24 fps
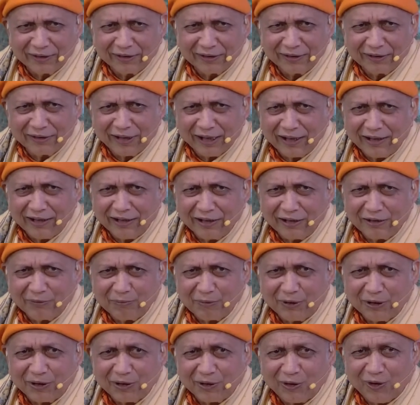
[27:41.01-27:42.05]
Uh,
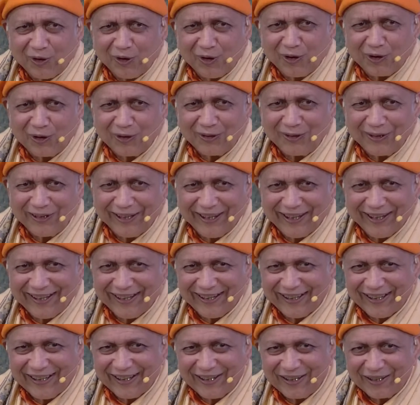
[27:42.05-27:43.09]
that is, but
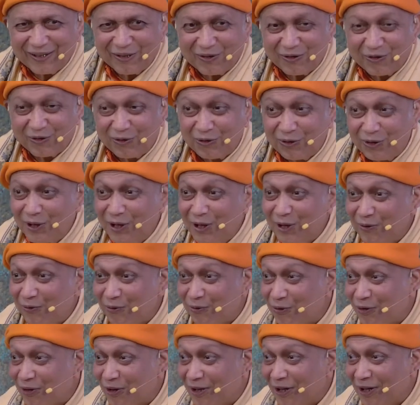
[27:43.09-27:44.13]
all they are
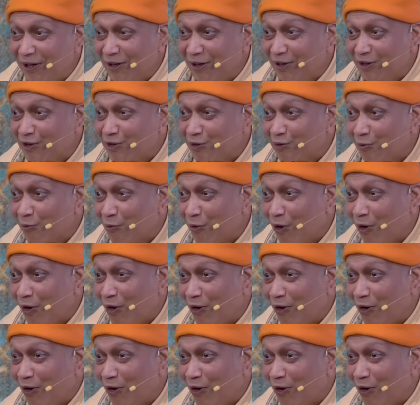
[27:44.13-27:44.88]
different,